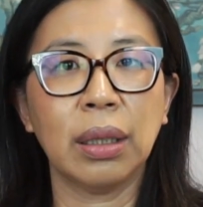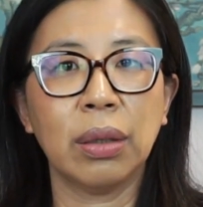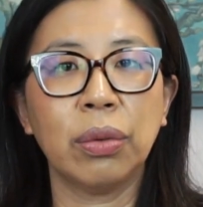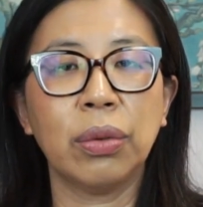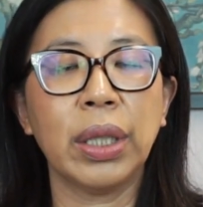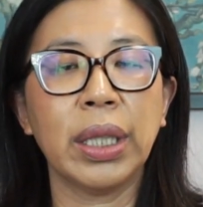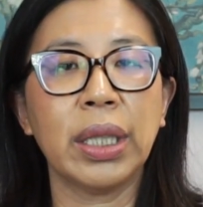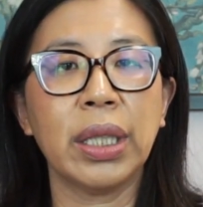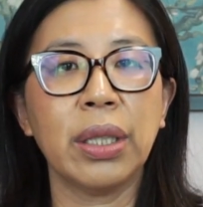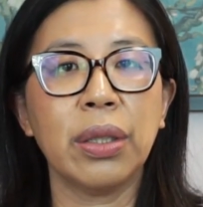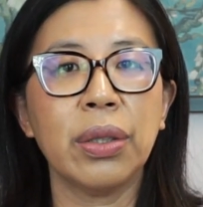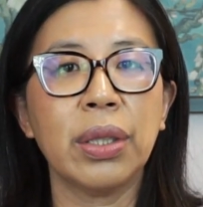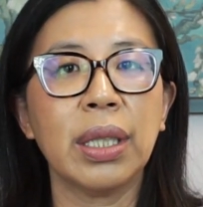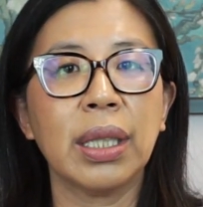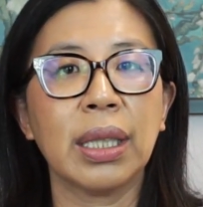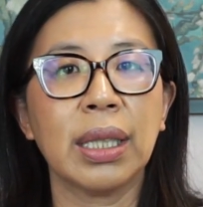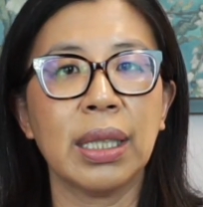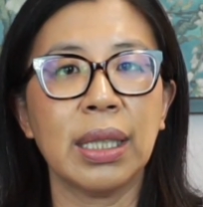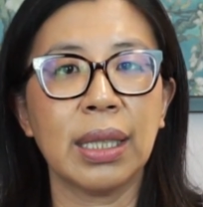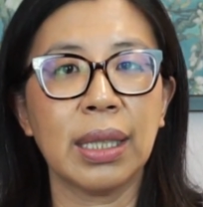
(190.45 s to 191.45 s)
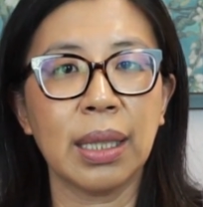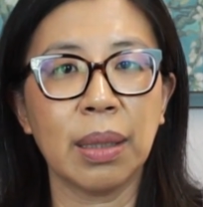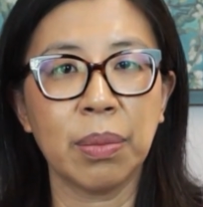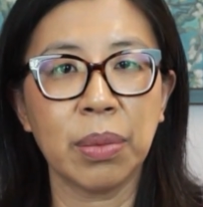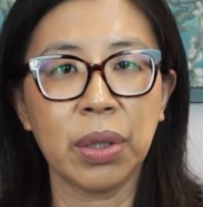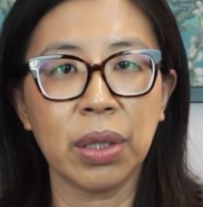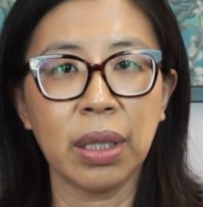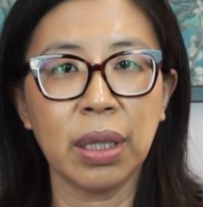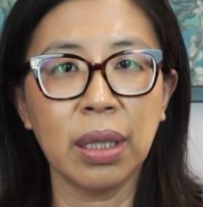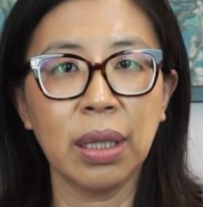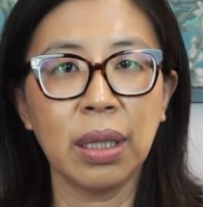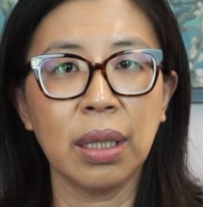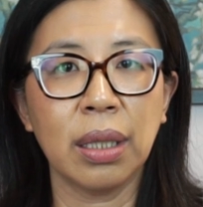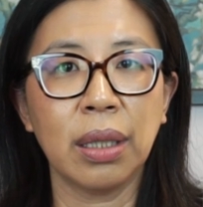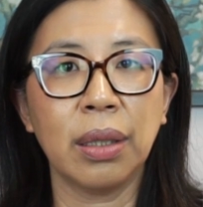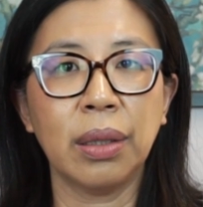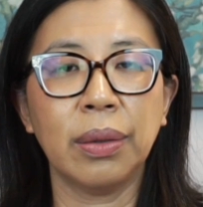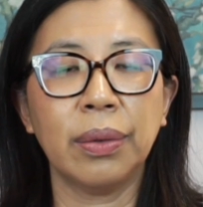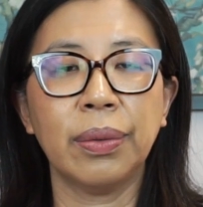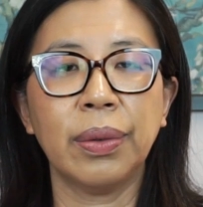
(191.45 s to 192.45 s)
Reduce the consumption
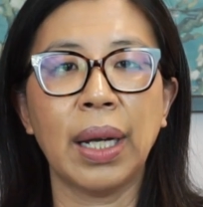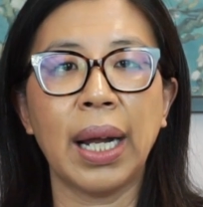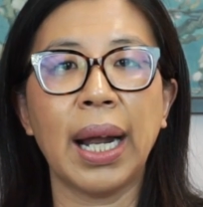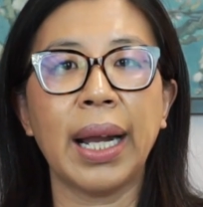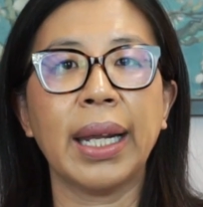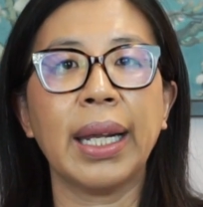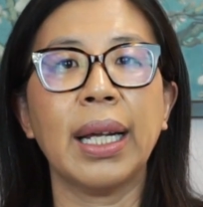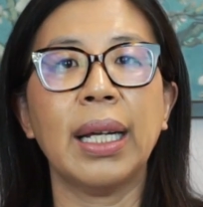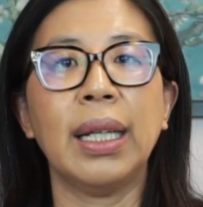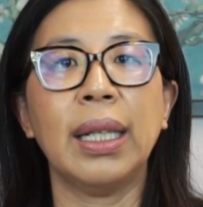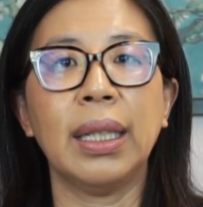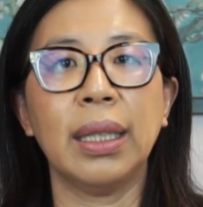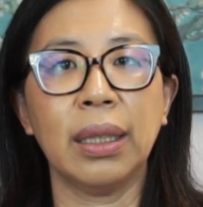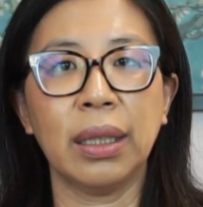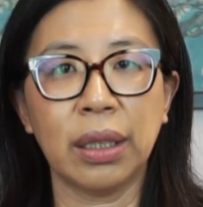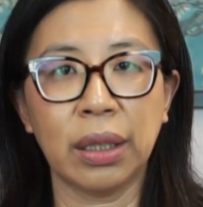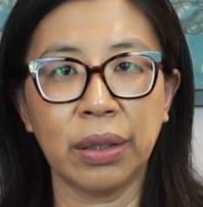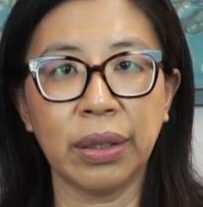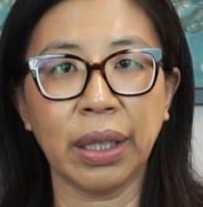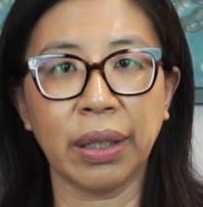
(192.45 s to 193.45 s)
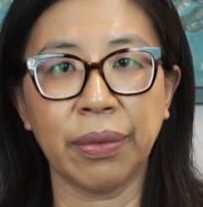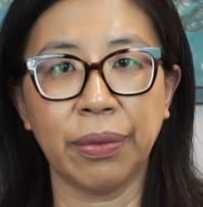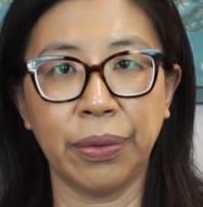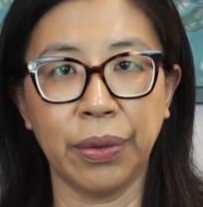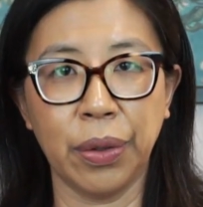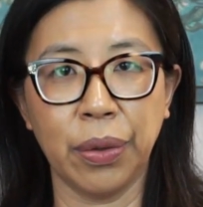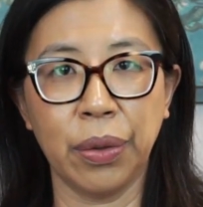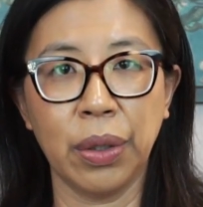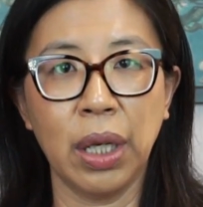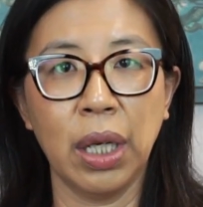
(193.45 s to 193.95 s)
of high caloric food.